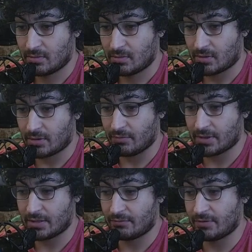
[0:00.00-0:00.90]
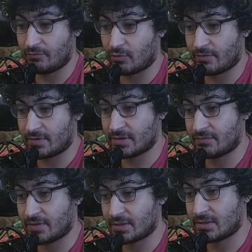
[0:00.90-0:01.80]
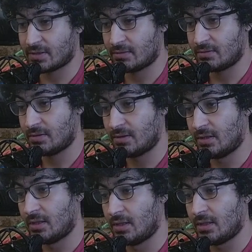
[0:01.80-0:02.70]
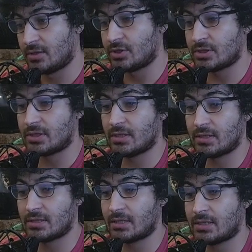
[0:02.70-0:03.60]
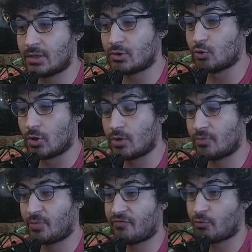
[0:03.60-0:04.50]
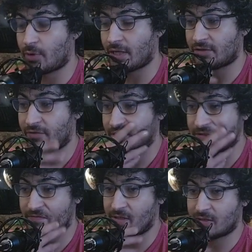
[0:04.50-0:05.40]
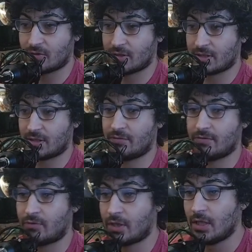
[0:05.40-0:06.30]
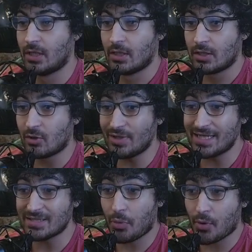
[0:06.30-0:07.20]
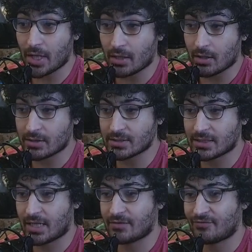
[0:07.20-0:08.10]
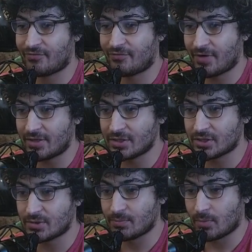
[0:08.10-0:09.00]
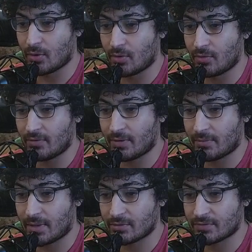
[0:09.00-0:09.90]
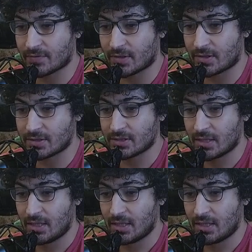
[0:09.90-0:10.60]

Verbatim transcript: Alright, we'll get rid of one of these events. It's just, it's going to take too long before we activate these events, so let's get rid of one. He only has 3 cards in hand. Very small amount of cards.